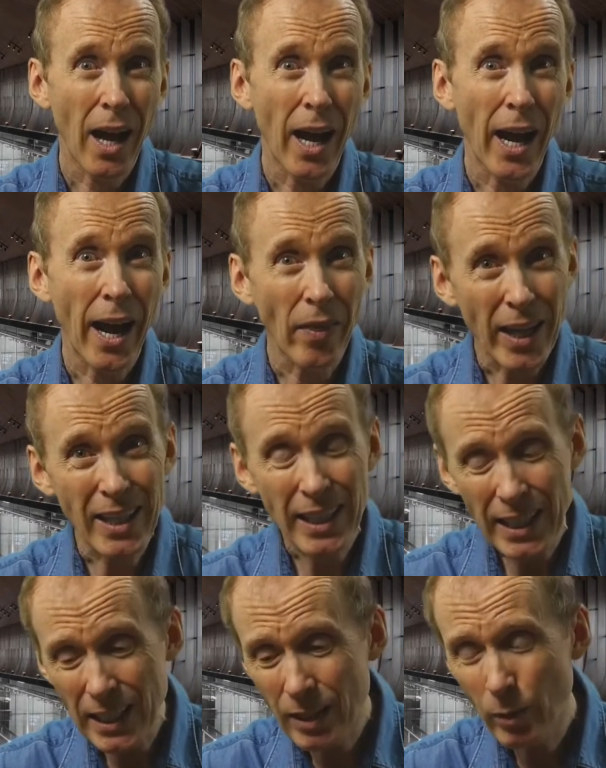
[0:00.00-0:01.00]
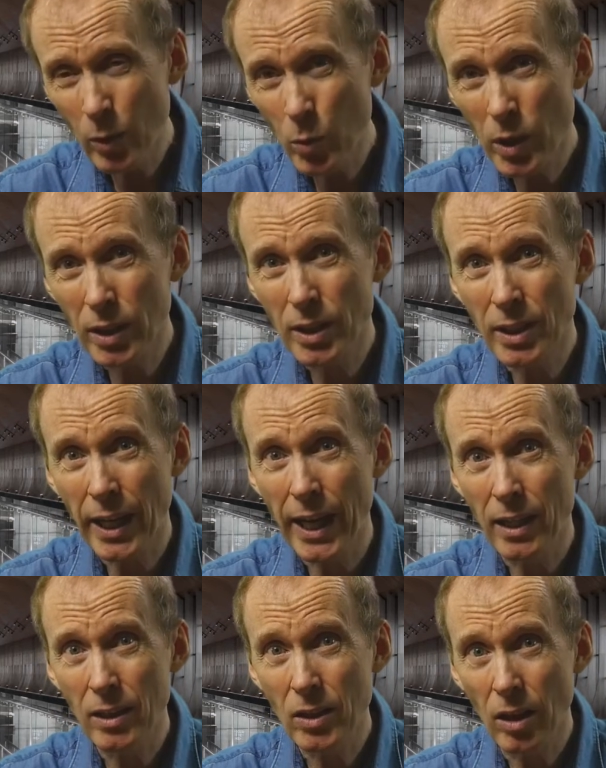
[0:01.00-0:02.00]
and they need to be willing to
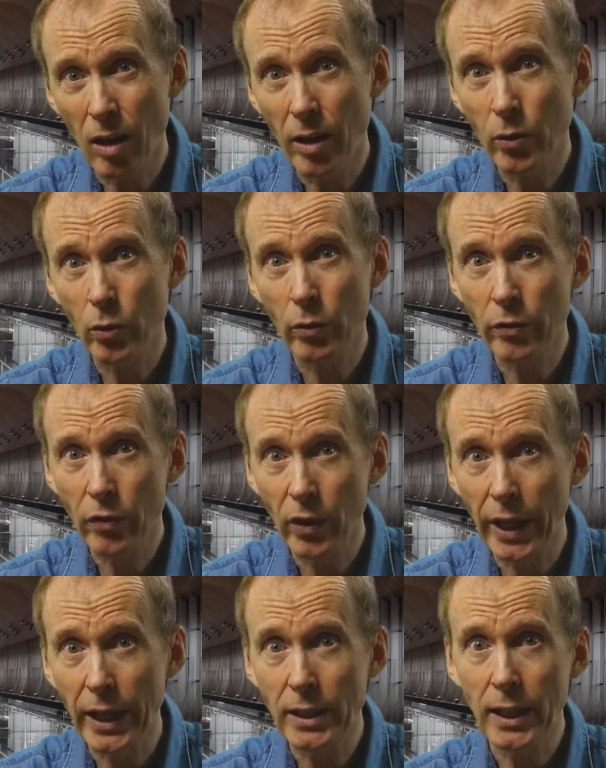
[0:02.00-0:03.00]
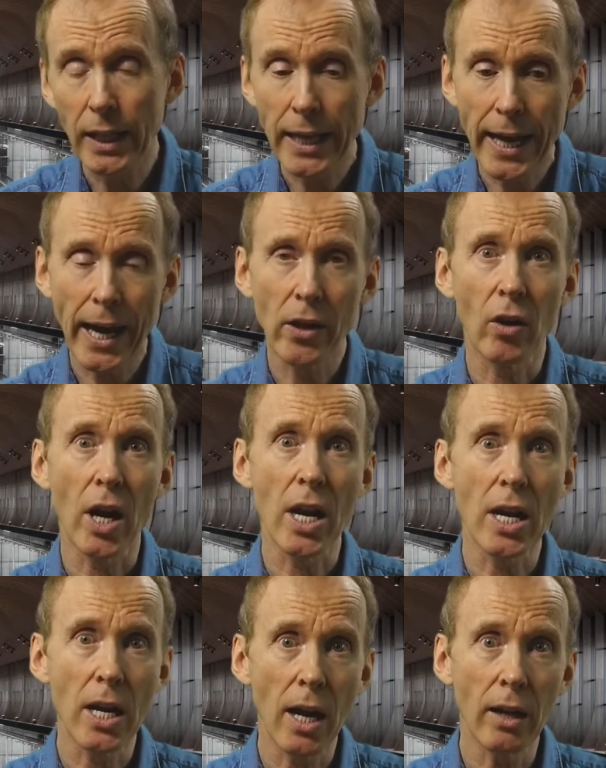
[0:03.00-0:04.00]
take the time to reflect and gather
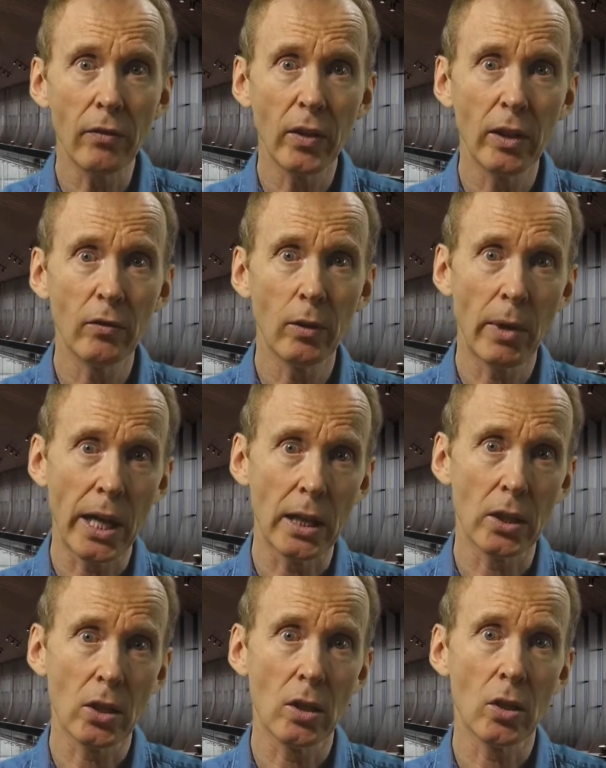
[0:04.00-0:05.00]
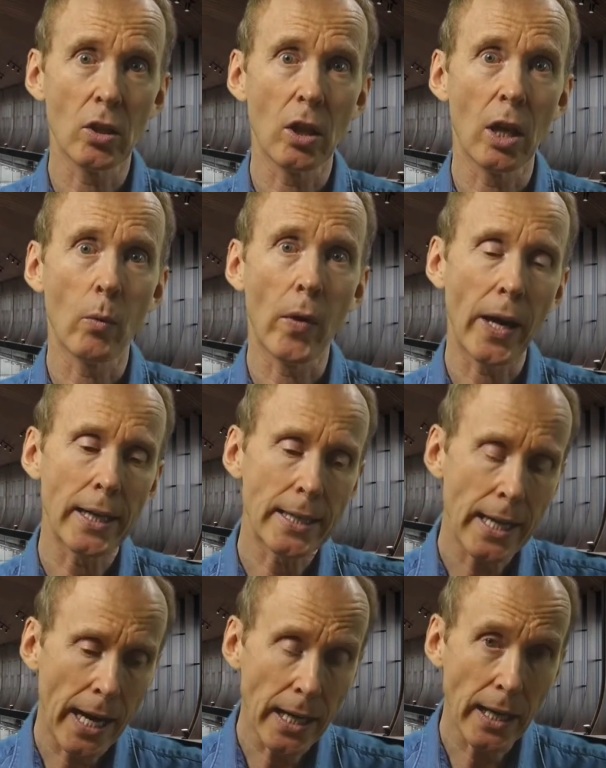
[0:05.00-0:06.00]
enough information so that when they
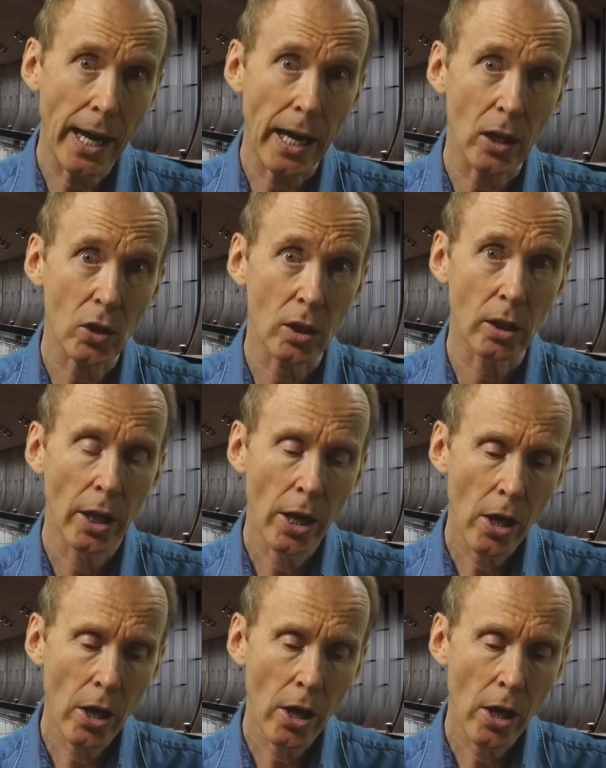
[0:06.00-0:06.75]
take action,